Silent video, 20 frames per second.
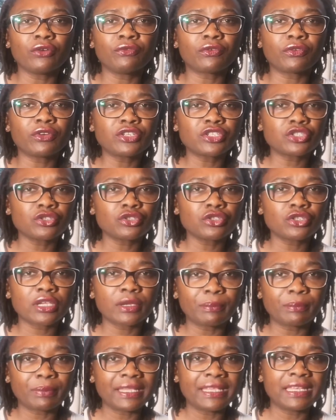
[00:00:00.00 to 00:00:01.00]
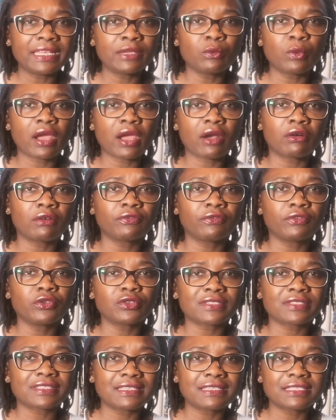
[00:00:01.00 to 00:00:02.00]
for it to completely wear off
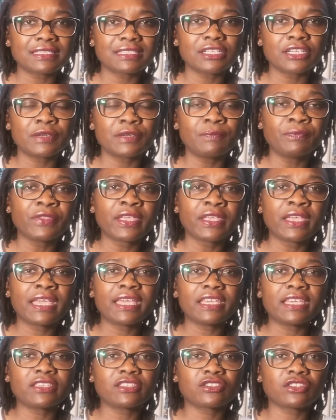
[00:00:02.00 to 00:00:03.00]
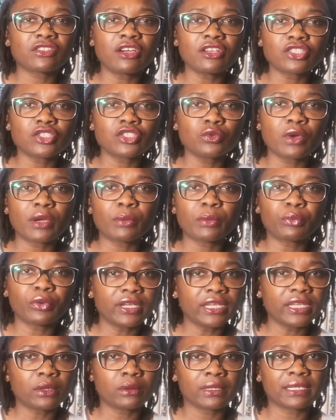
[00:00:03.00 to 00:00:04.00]
your system. It starts to work
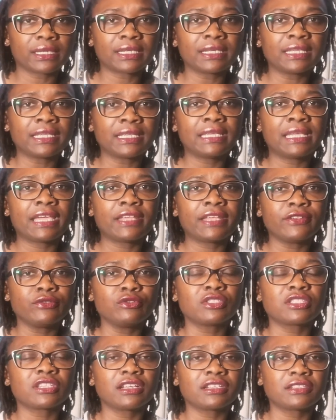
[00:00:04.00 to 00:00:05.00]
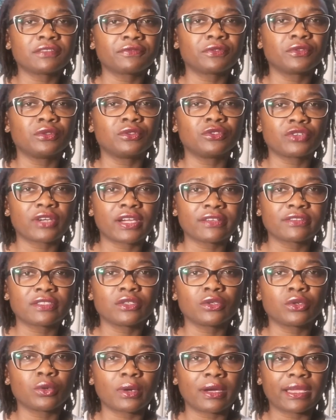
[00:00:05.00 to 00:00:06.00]
pretty quickly, and you start to feel
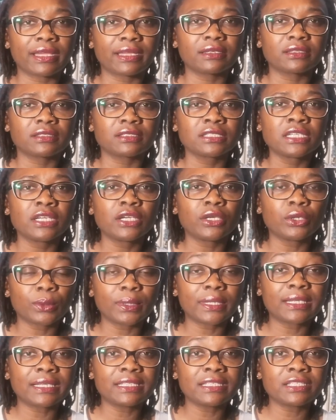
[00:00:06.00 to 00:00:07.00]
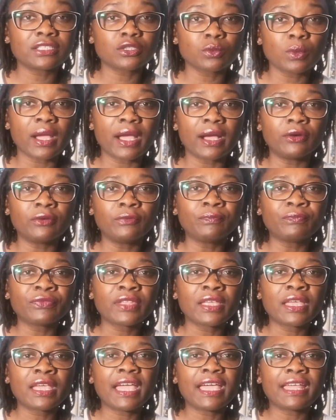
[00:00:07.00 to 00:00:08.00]
drowsy quite quickly as well.
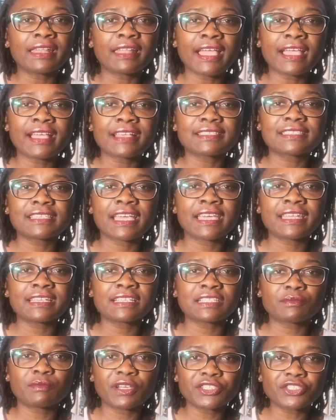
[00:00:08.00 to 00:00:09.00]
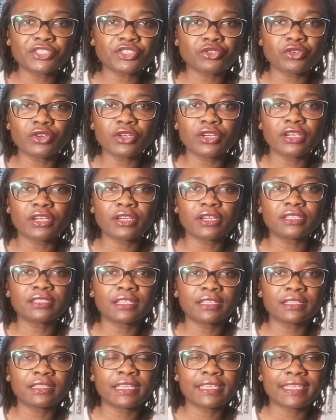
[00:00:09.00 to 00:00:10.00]
And like I said, it's much stronger
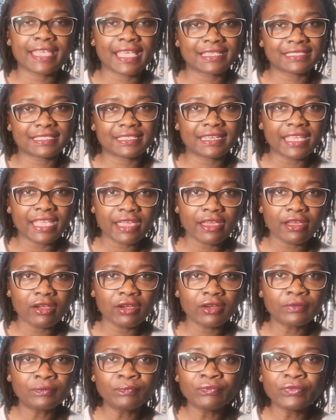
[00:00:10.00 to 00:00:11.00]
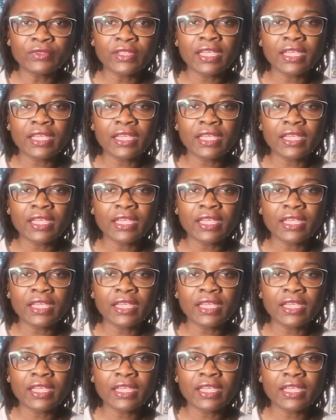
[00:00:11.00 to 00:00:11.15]
than the gas and air,